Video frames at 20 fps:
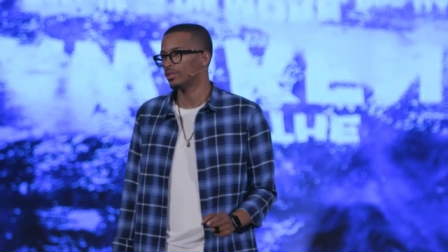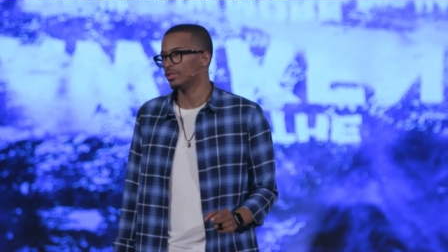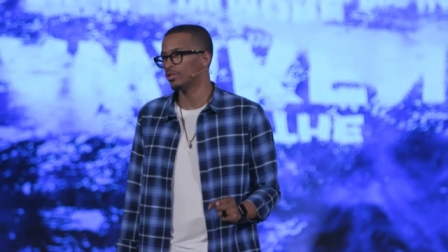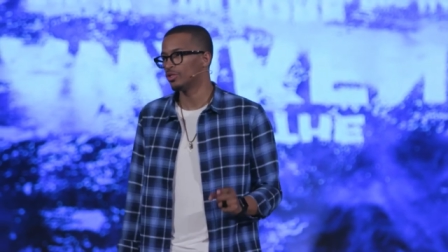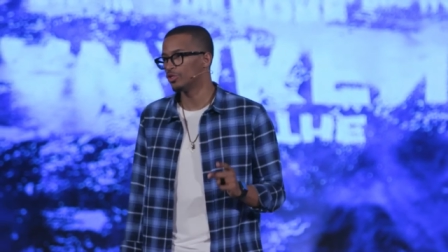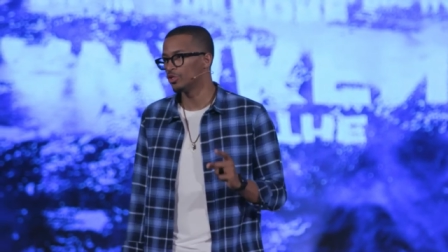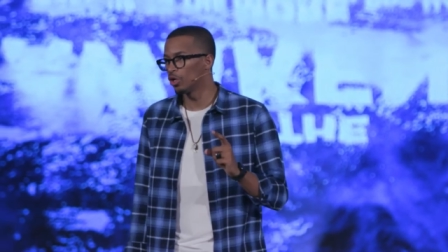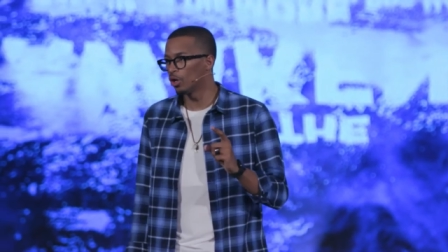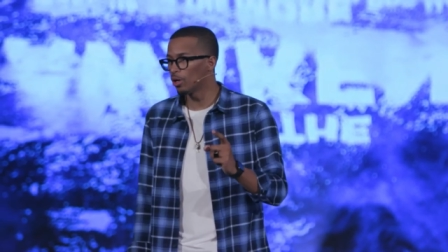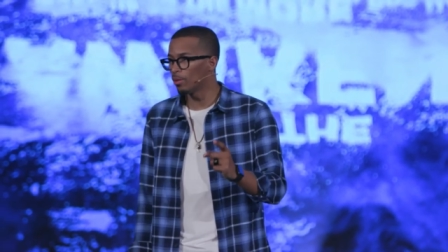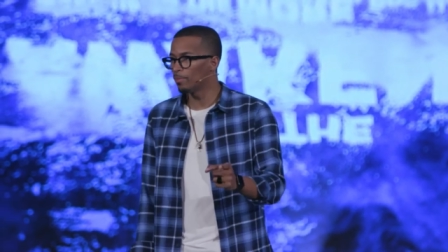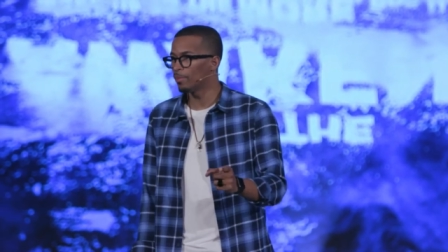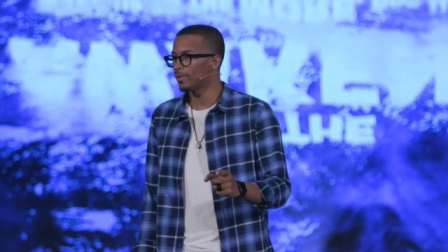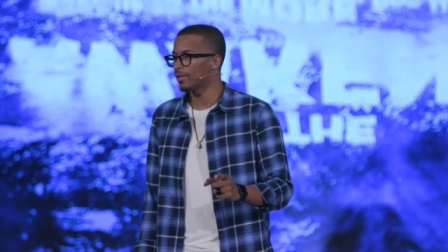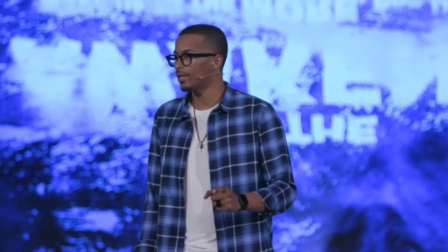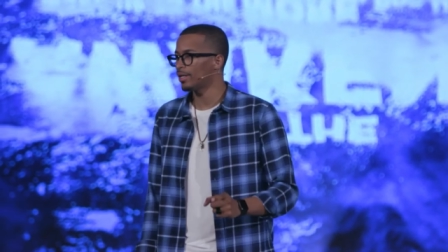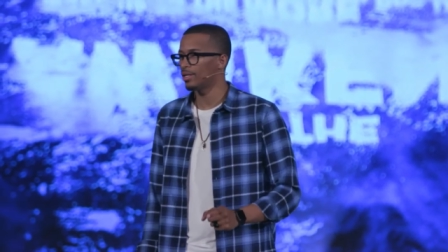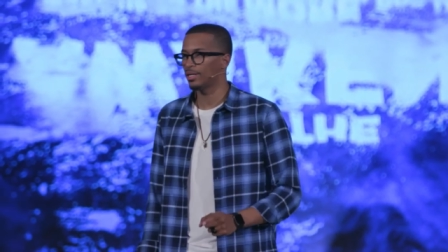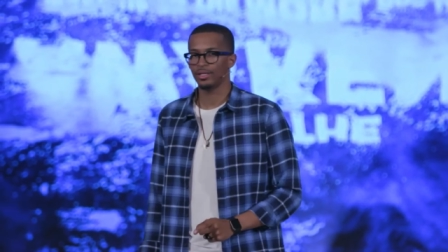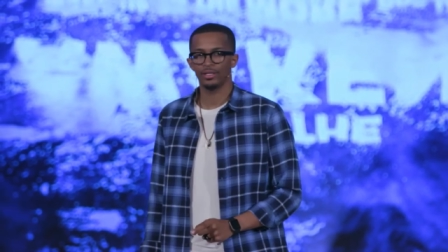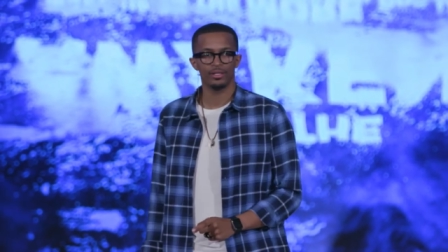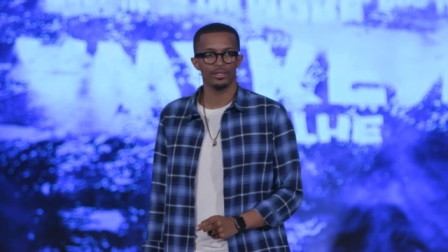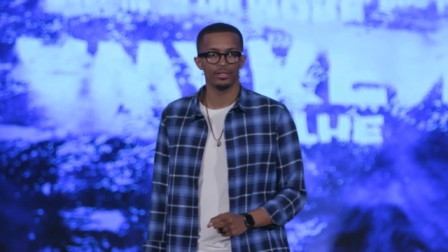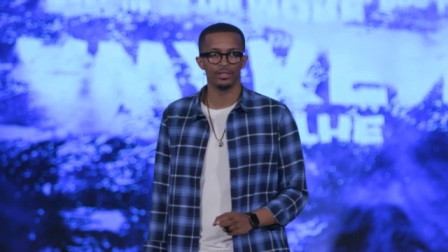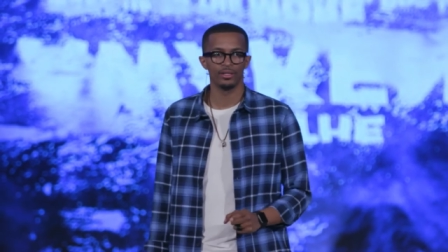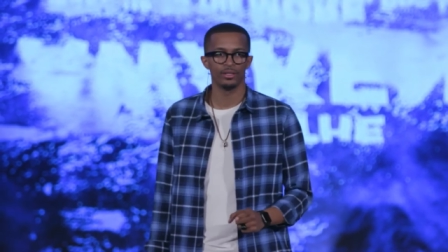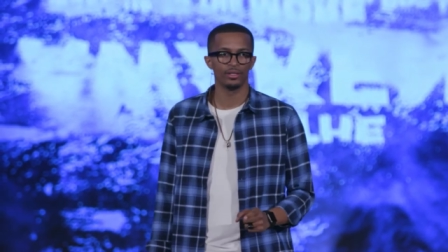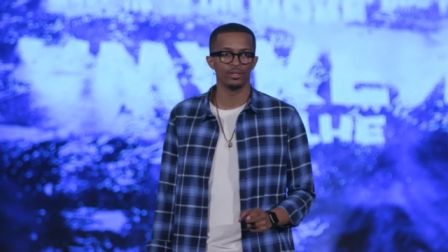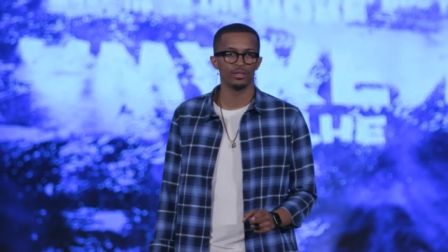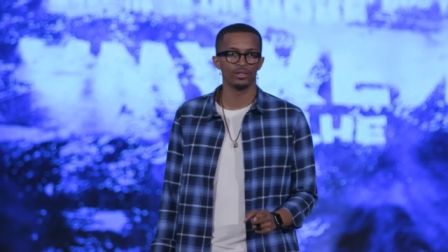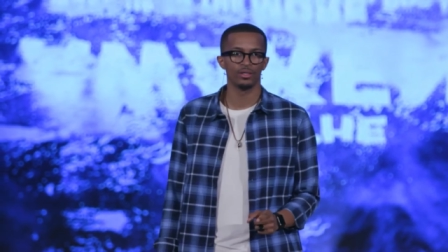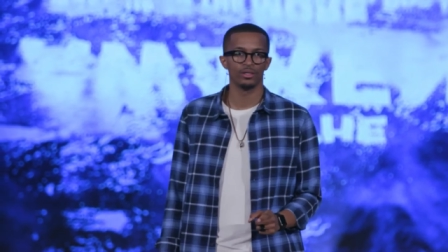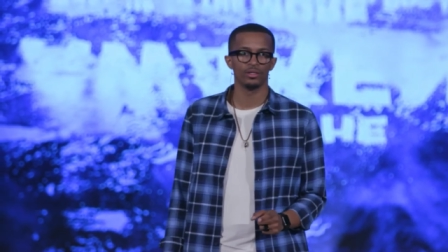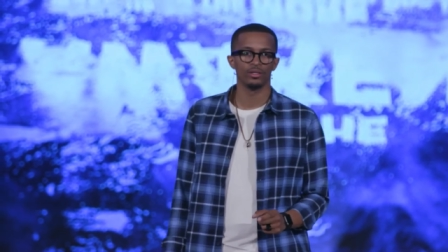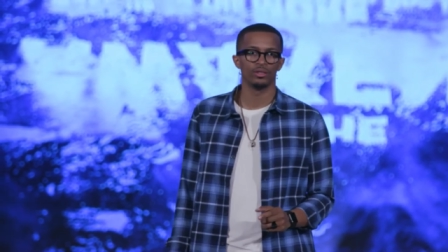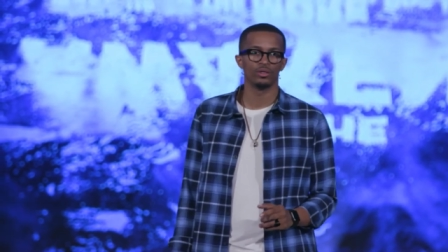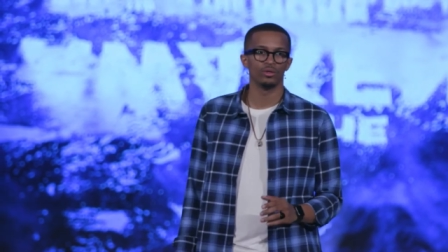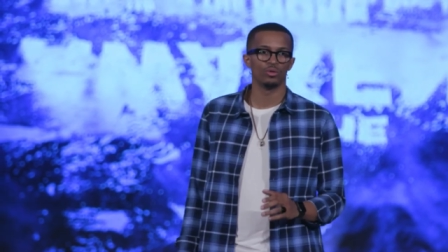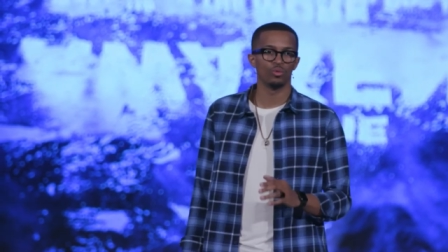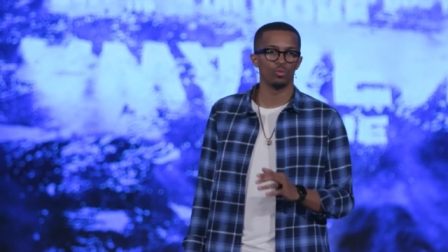Your blood
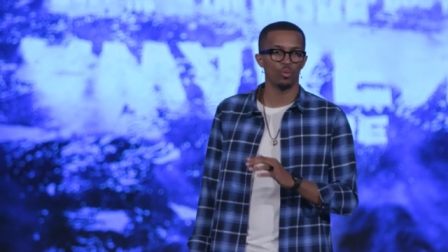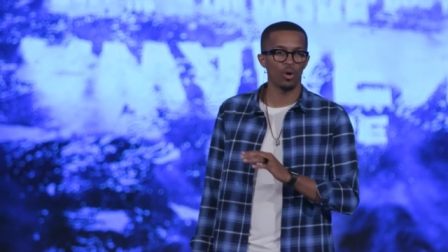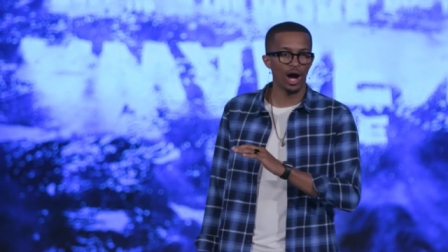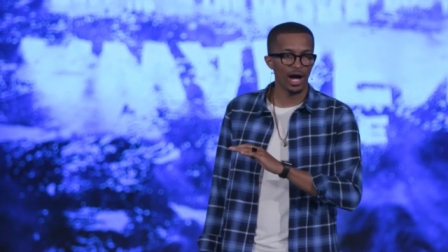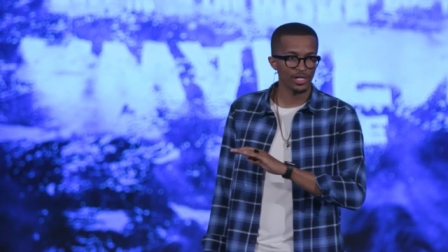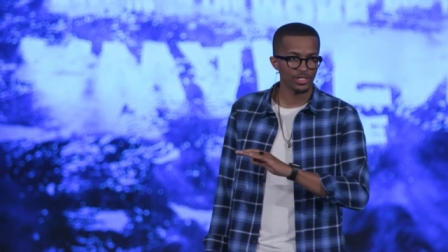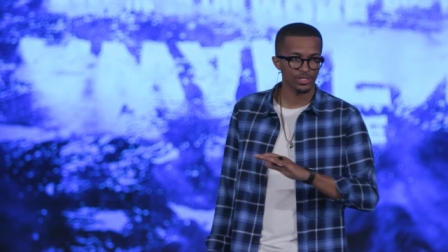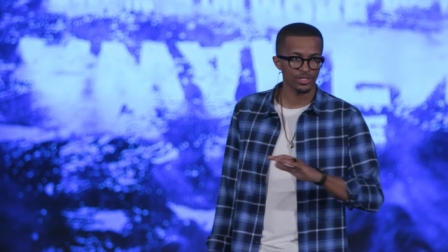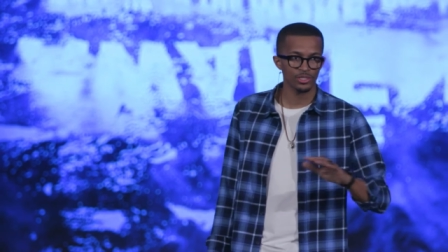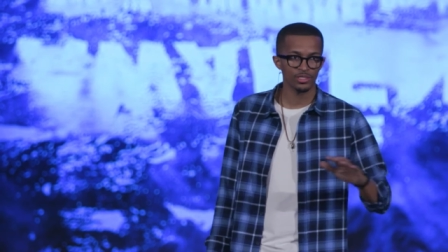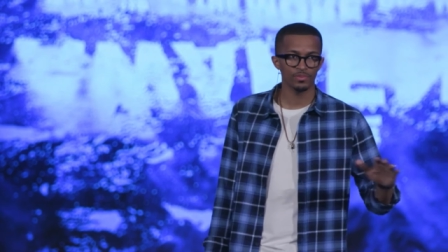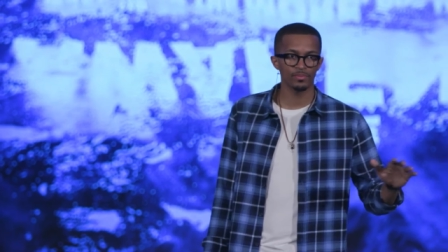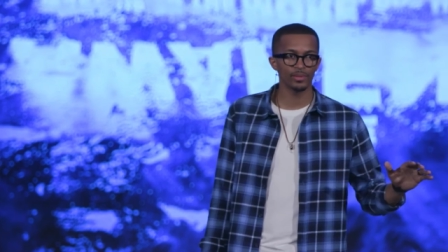washes